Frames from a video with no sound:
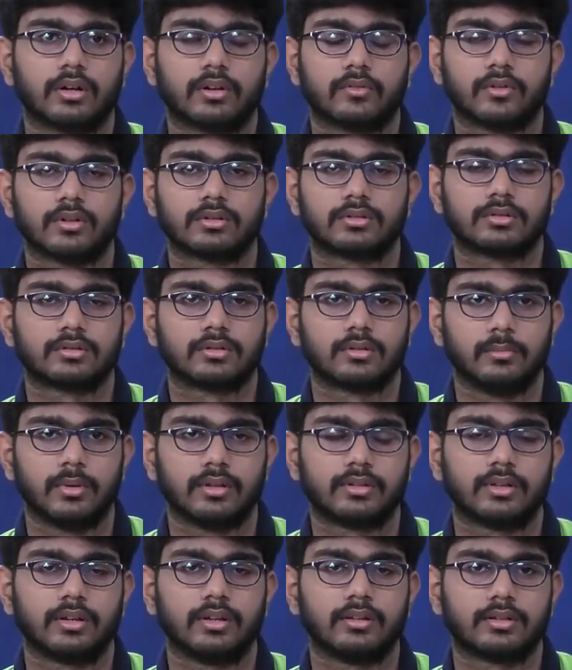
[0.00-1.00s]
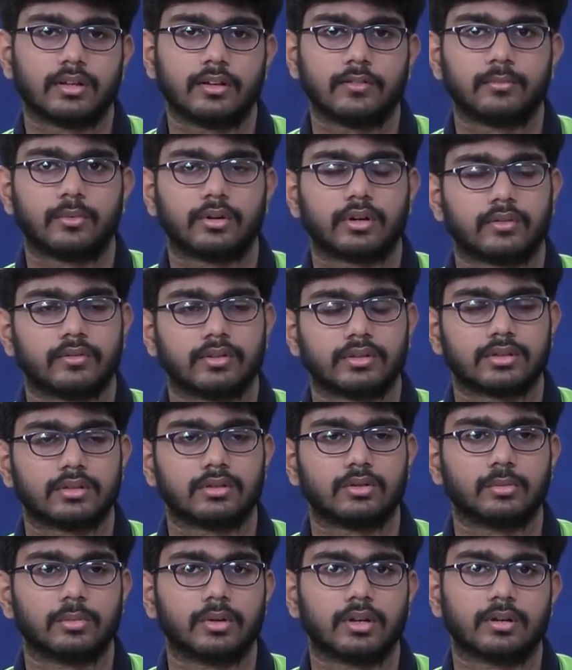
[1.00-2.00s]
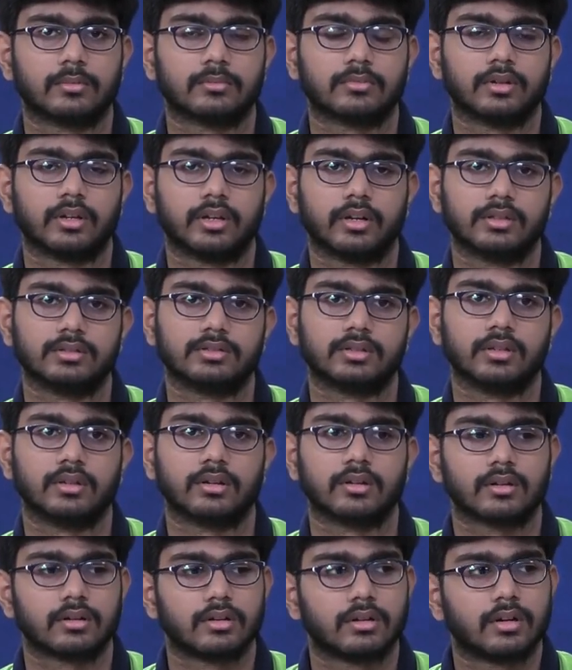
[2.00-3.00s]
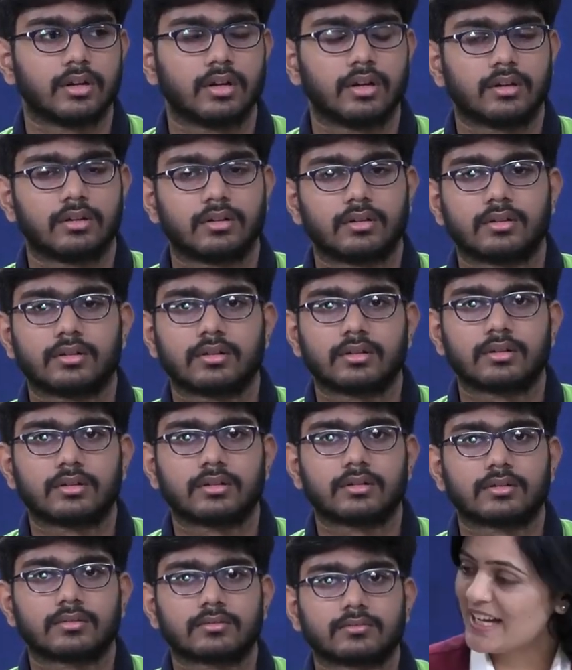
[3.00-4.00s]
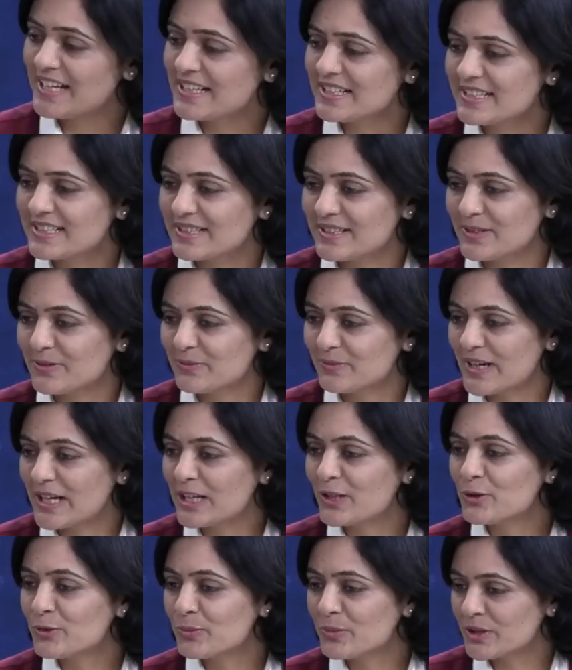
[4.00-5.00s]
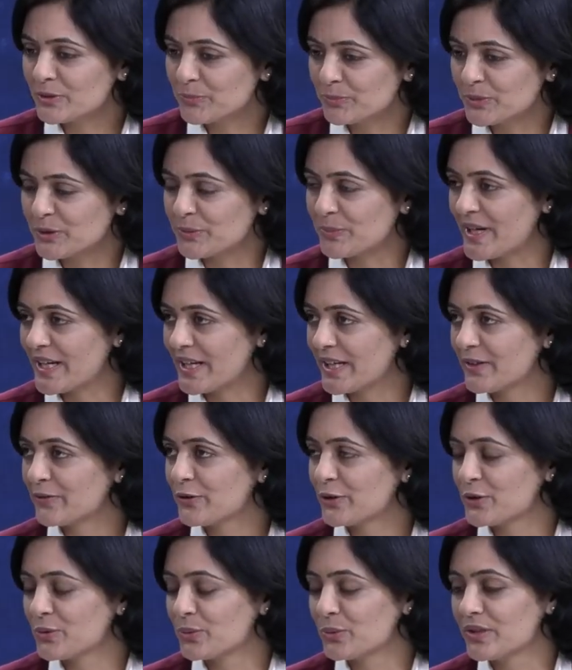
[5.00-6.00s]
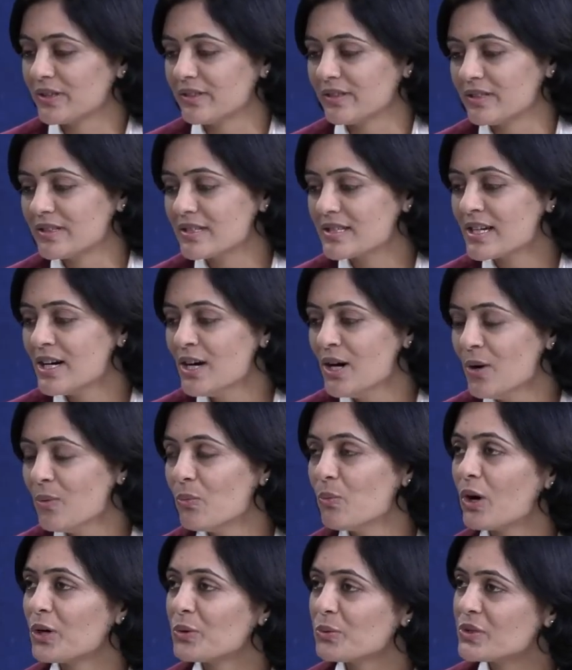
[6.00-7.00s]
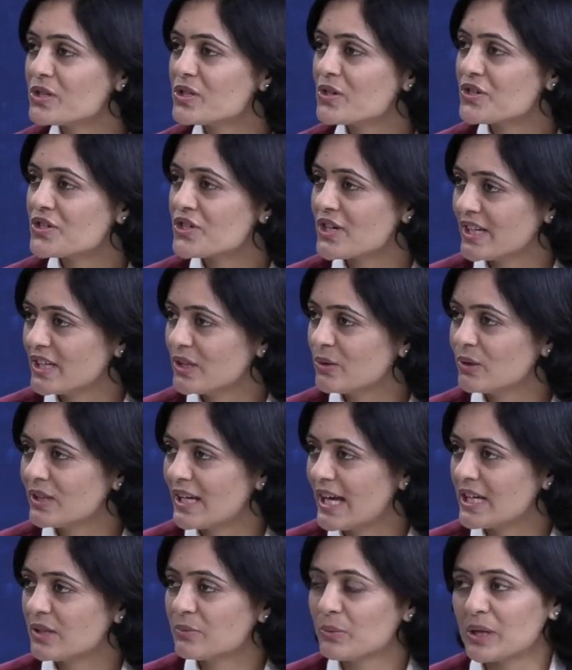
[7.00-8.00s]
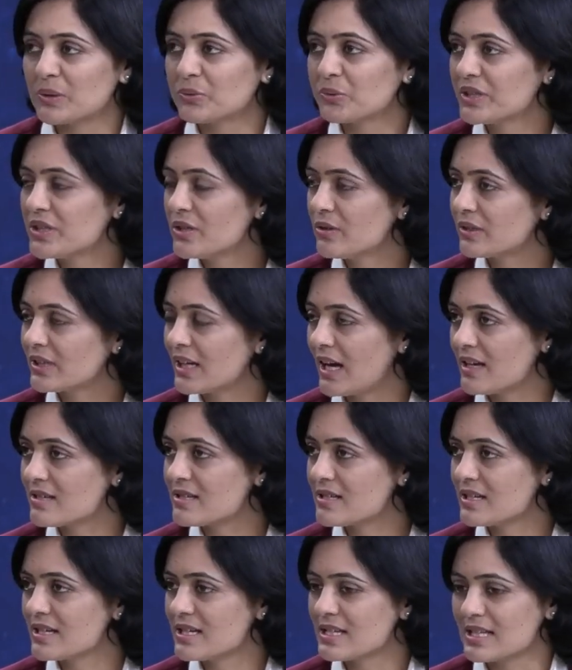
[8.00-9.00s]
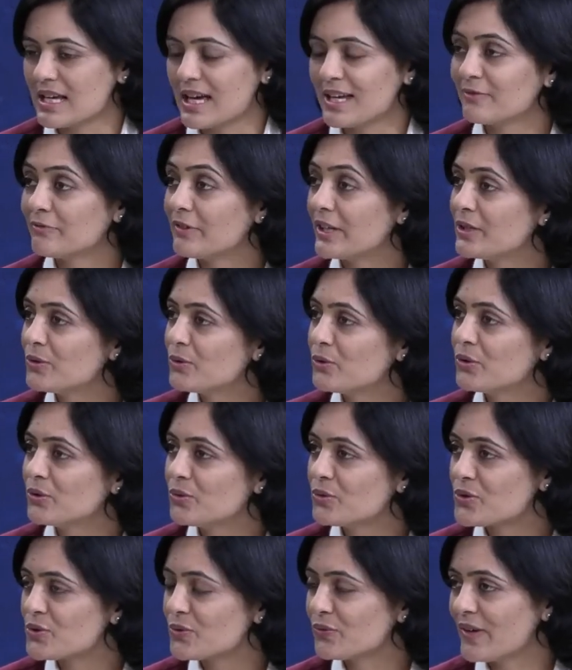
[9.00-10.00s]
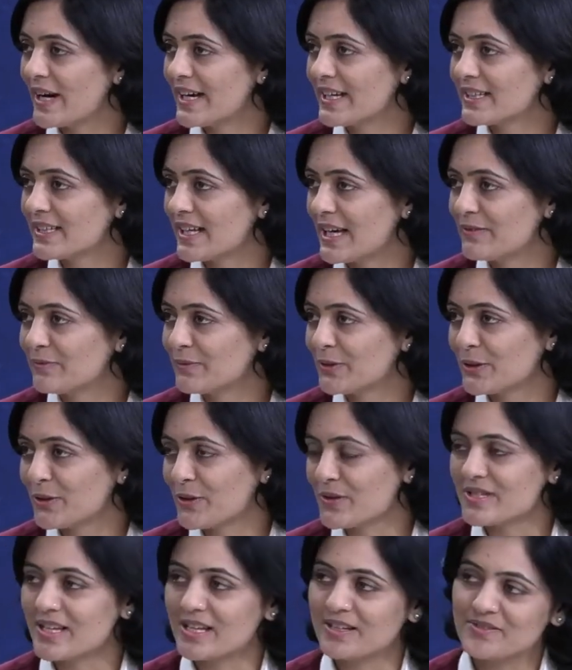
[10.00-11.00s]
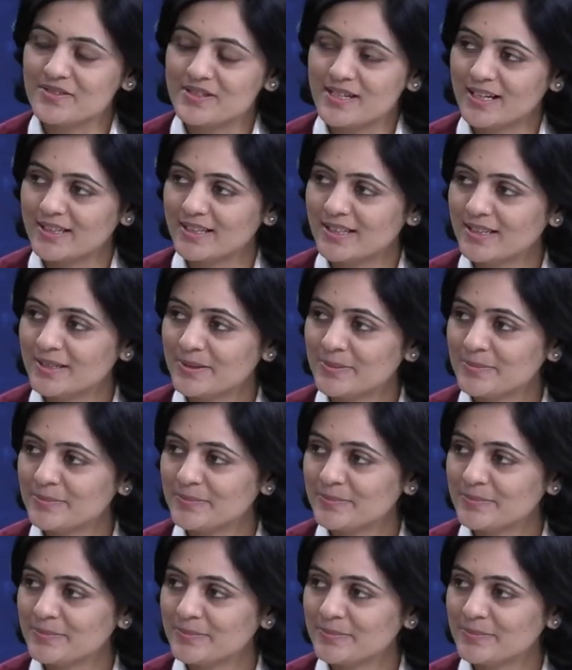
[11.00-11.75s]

It was basically self-motivation to become an engineer. Okay, okay. And while you were preparing for 2 years, what was your schedule like? When were your classes and when you used to find time for your self-study?